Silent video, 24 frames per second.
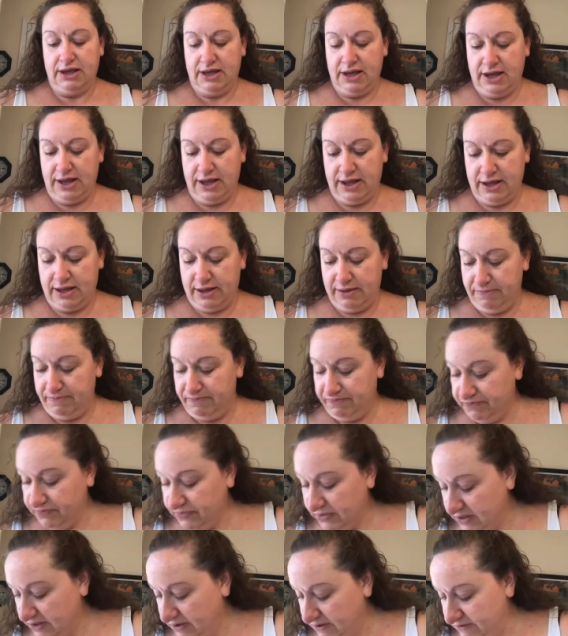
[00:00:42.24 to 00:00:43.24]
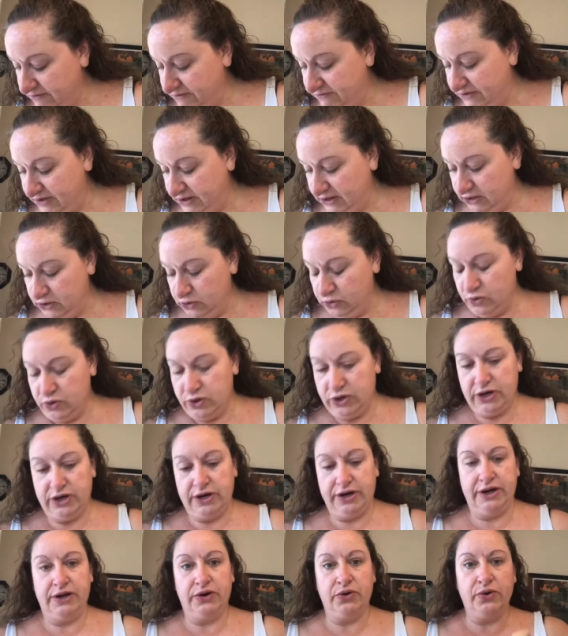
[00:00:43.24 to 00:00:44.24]
um,
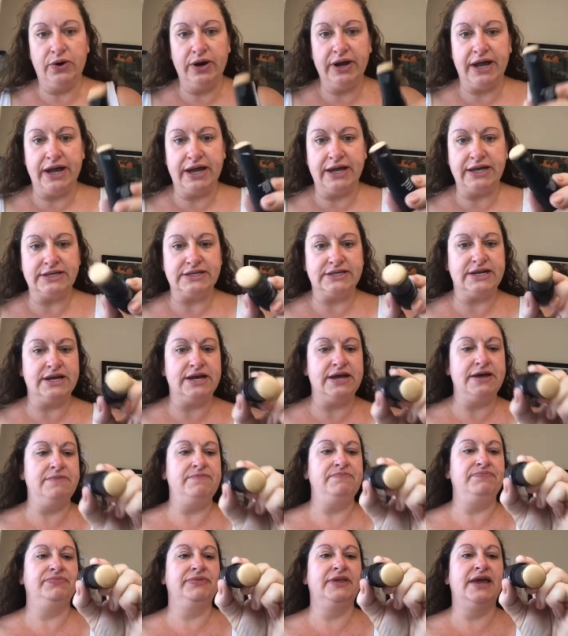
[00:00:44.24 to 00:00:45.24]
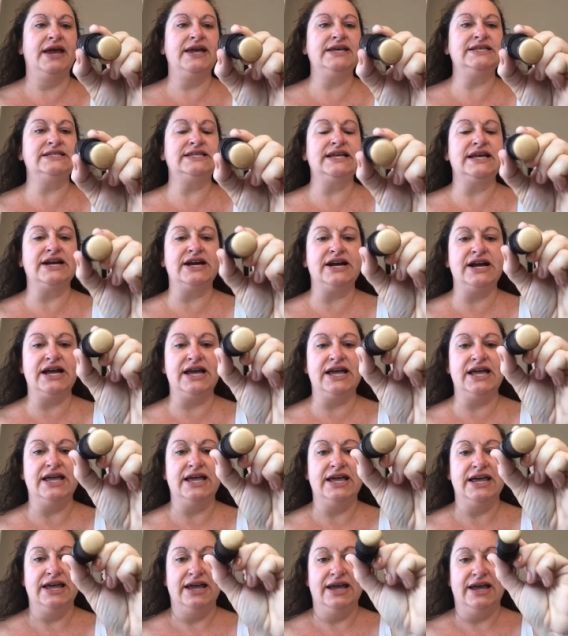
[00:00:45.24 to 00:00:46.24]
velour and organza. Hey, Sarah.
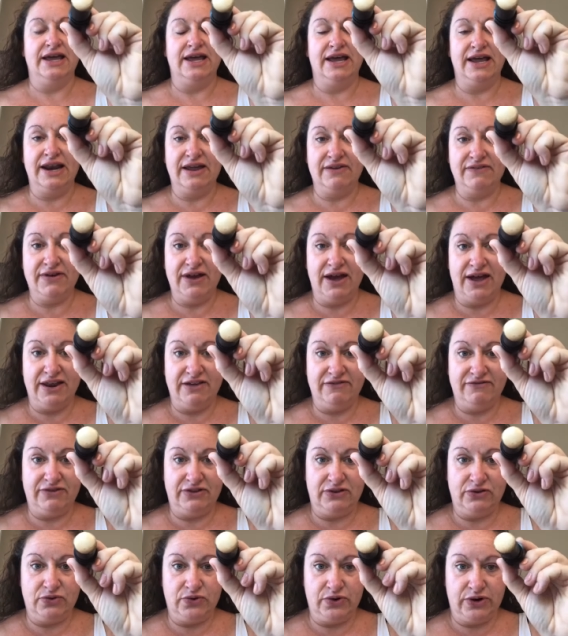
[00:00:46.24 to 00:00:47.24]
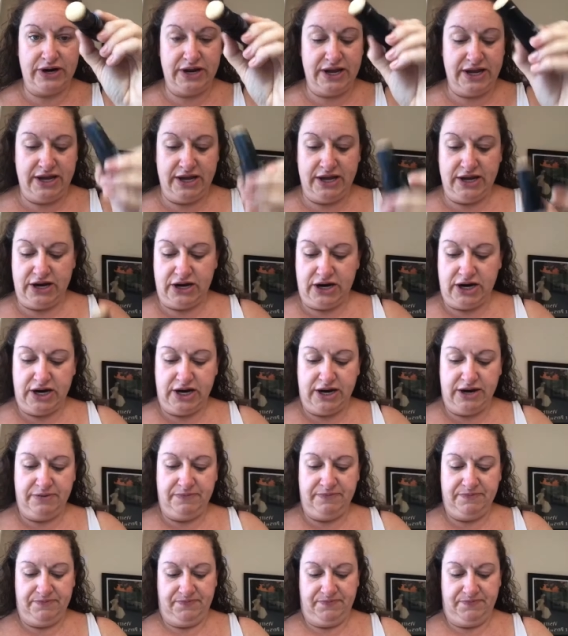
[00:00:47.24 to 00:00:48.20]
And I've got a velour here